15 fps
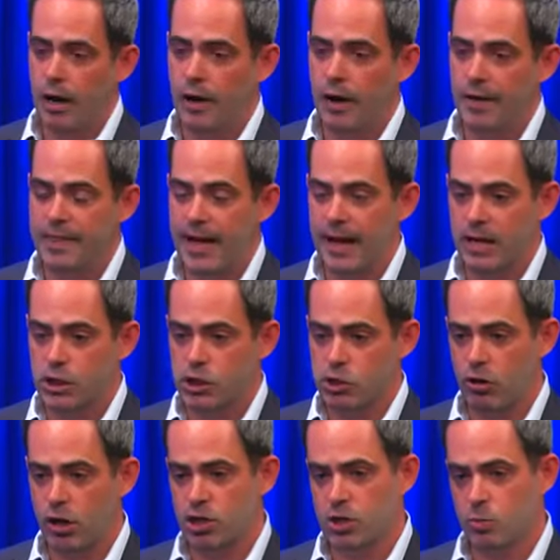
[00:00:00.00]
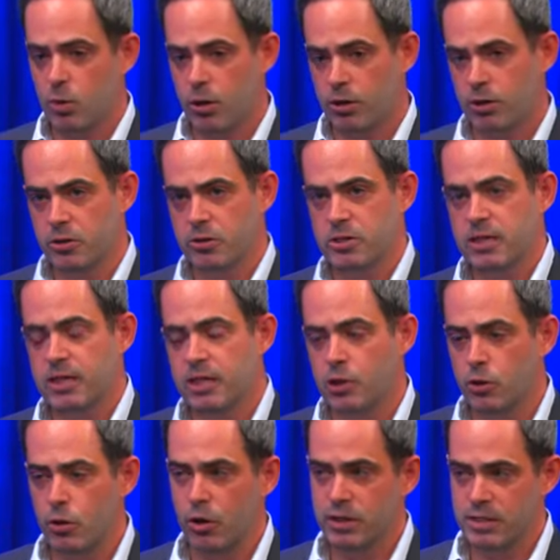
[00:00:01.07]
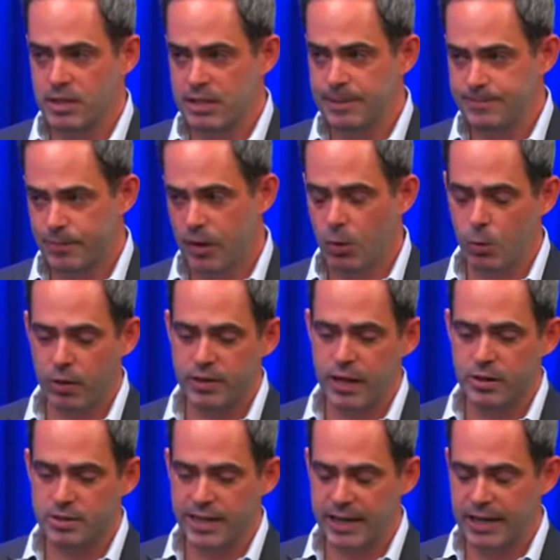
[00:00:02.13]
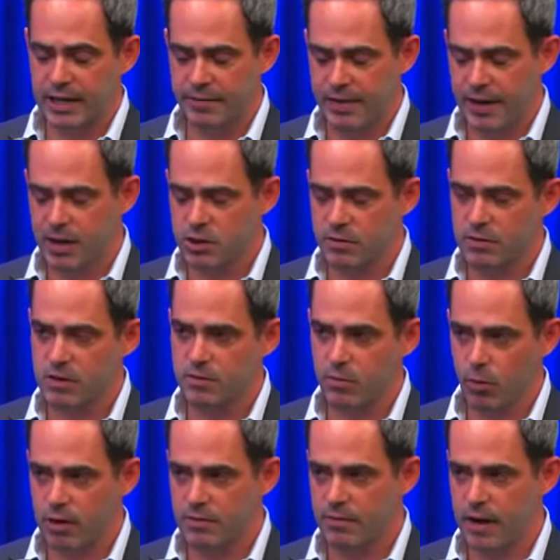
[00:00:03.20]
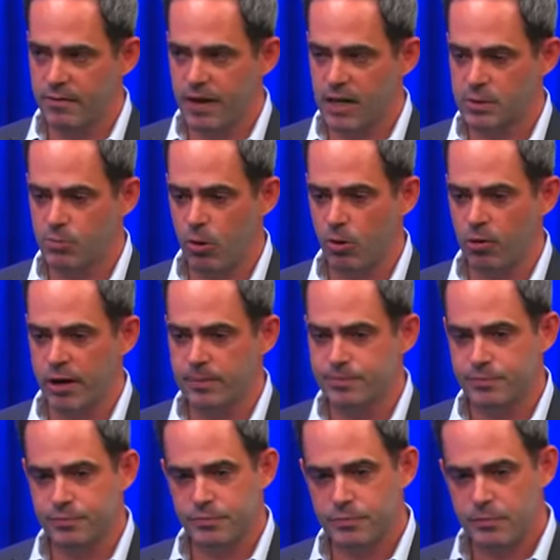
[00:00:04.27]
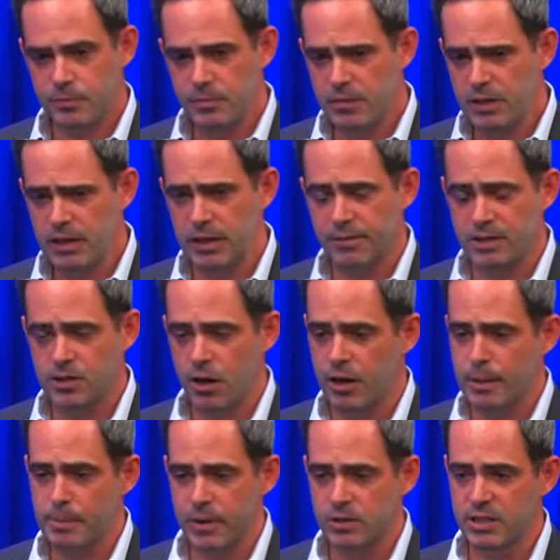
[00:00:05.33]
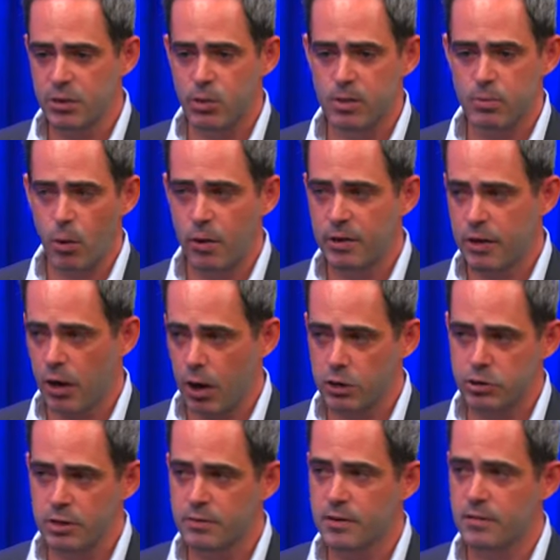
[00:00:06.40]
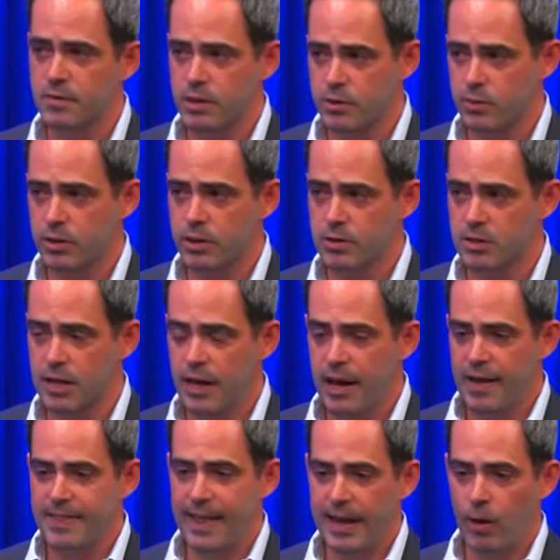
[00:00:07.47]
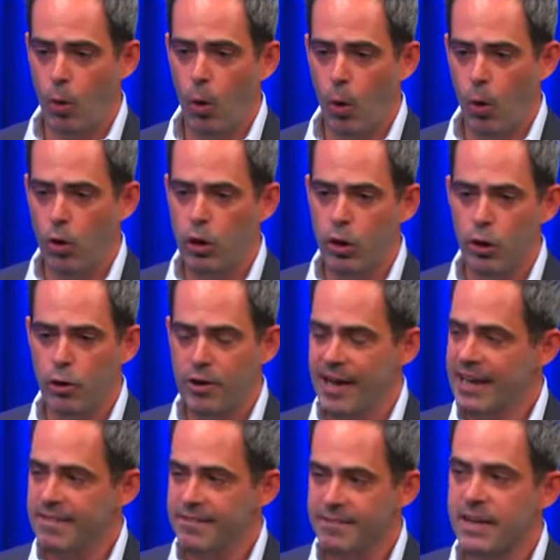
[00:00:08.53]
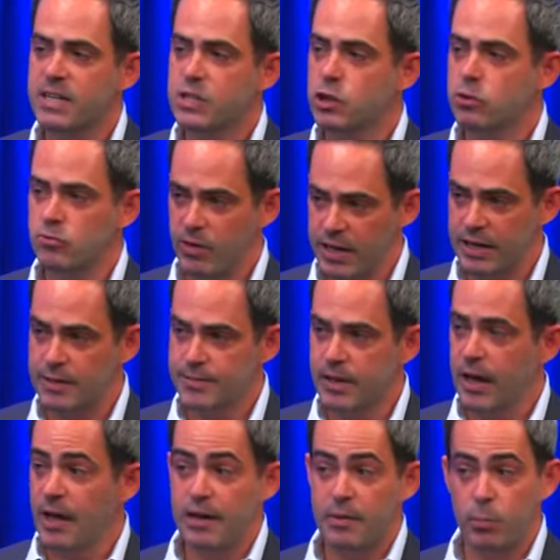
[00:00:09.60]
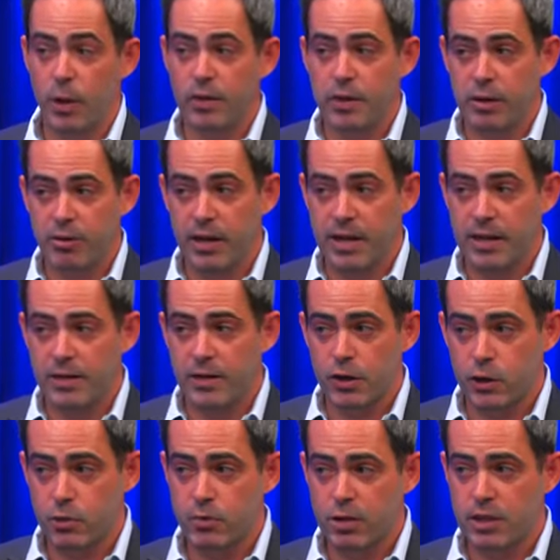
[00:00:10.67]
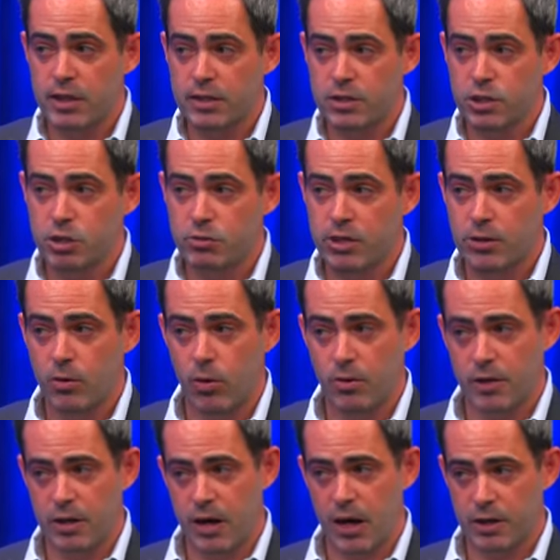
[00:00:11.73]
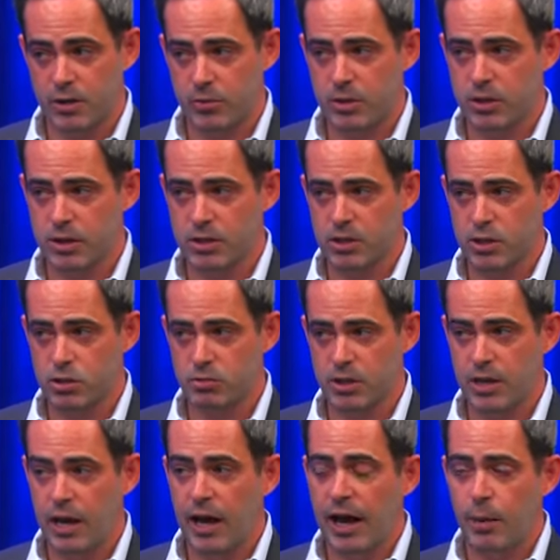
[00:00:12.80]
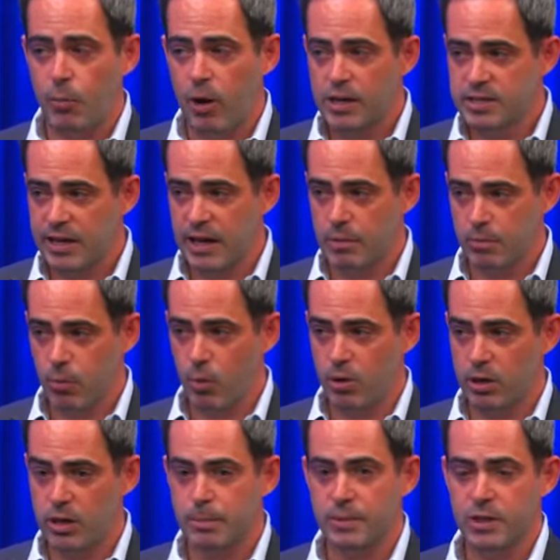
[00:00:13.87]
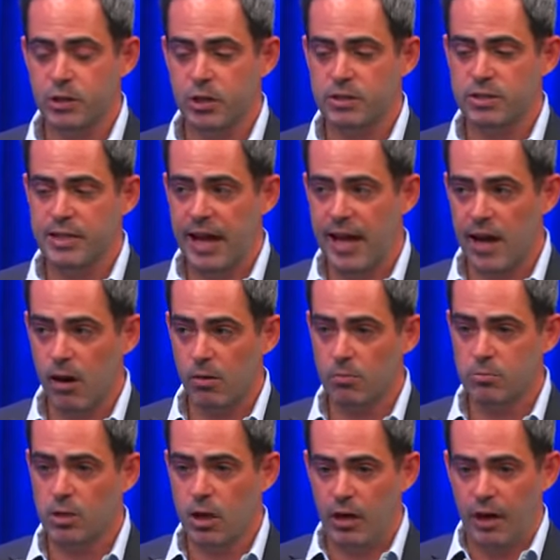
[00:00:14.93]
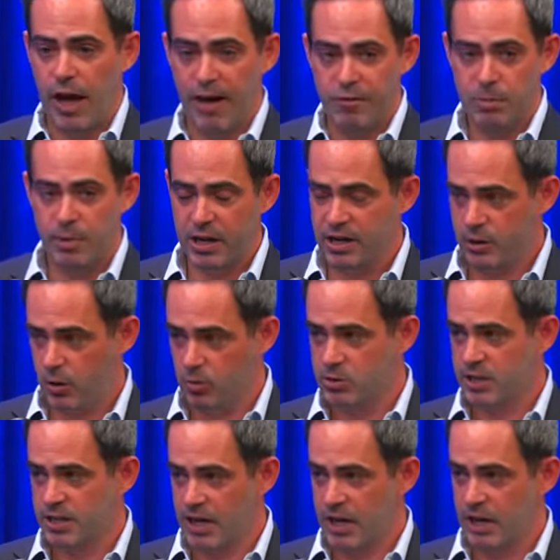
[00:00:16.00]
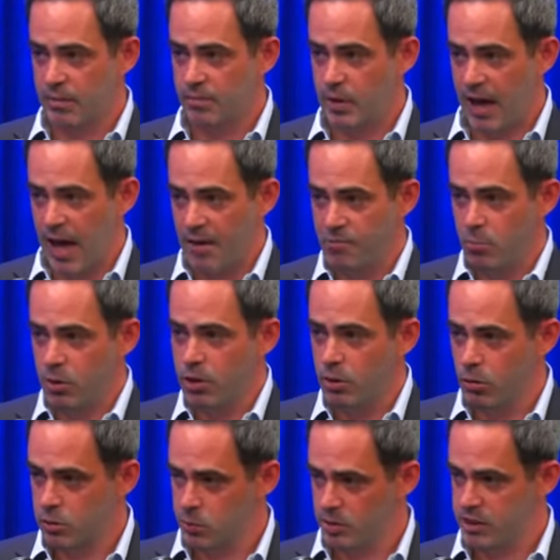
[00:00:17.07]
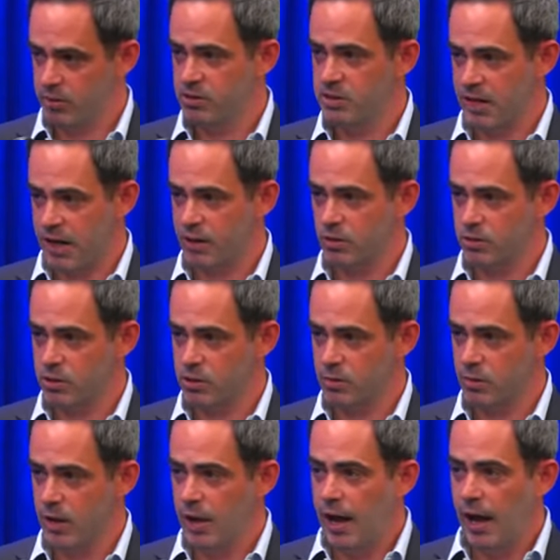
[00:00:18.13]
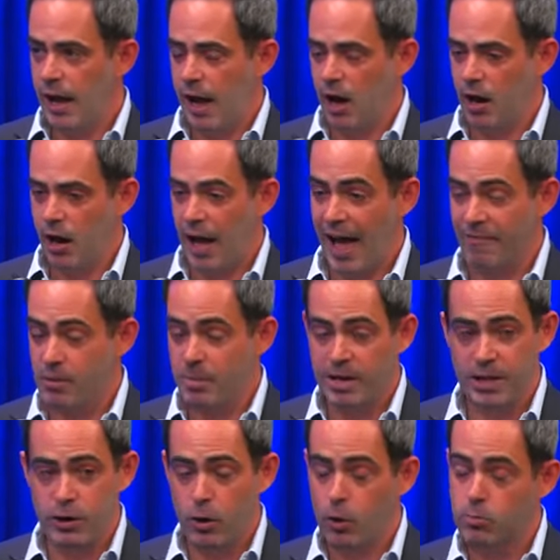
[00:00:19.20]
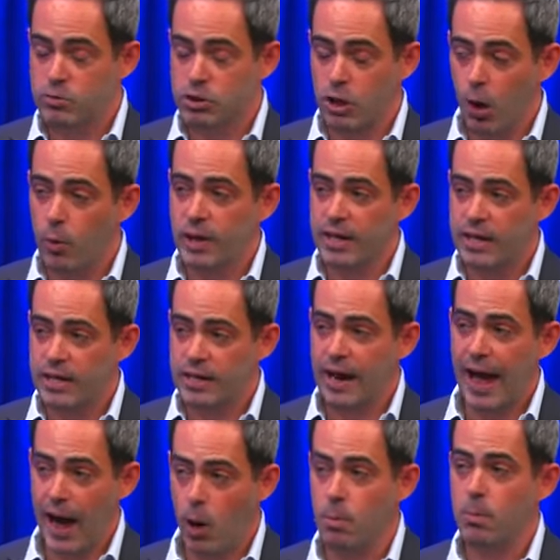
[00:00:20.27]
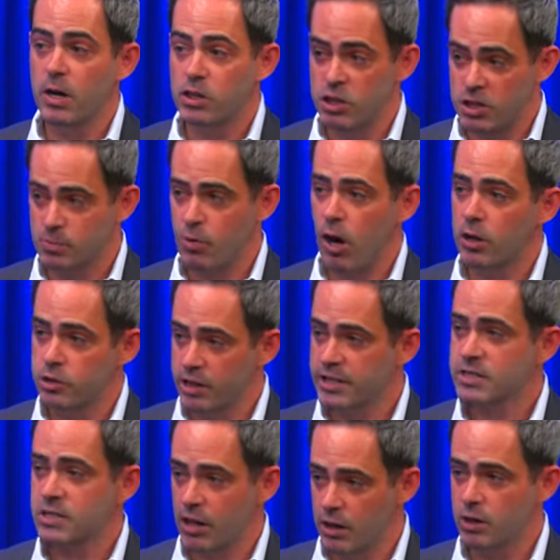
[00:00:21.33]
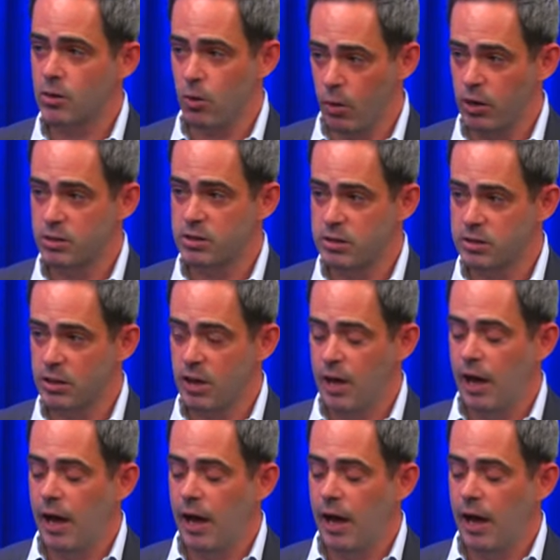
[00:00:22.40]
That construction workers in New York City, when they're taking advantage of this 485X program, if it's on a building with more than 150 units, they all earn a fixed rate, whether they're in the union industry or the non-union industry. And why is that important? Because now everybody knows the game. Everyone knows what they're entitled to. Everybody knows going in how much this project is going to cost.